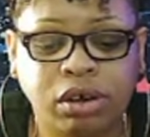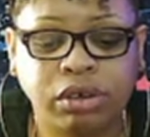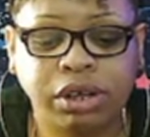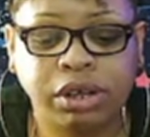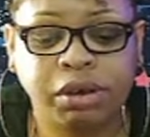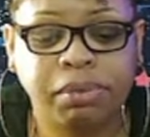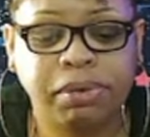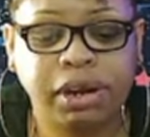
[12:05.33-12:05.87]

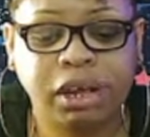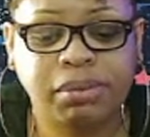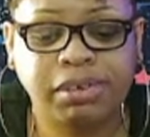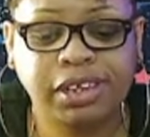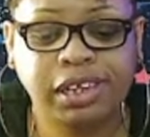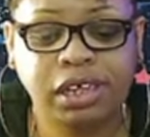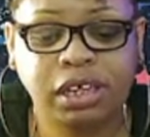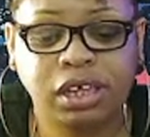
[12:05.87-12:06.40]
here. But I'm
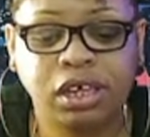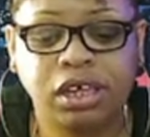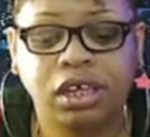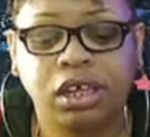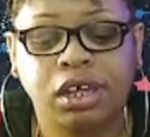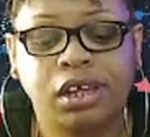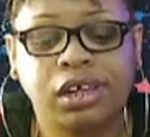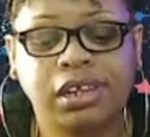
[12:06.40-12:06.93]
seeing
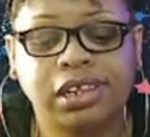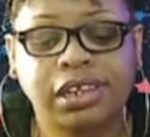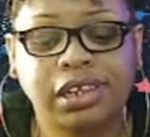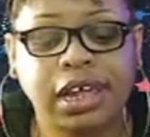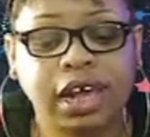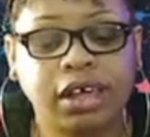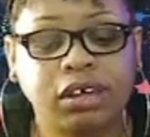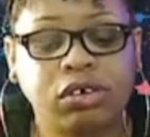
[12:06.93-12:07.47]

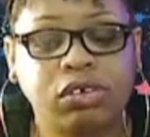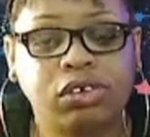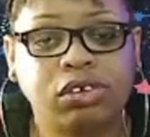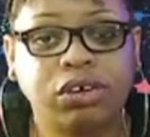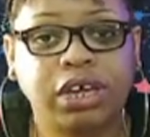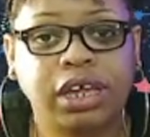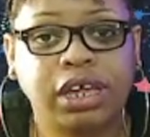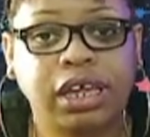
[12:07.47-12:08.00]
cycles
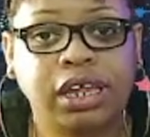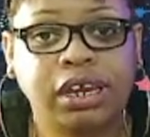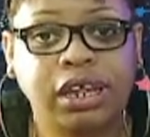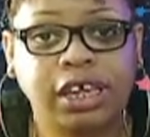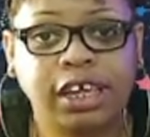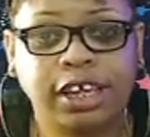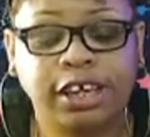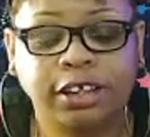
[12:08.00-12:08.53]
are
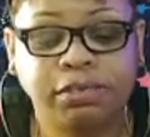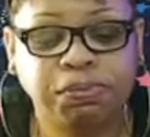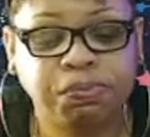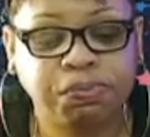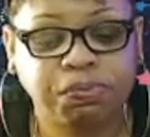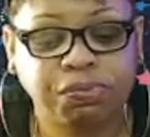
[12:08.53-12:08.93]
ending.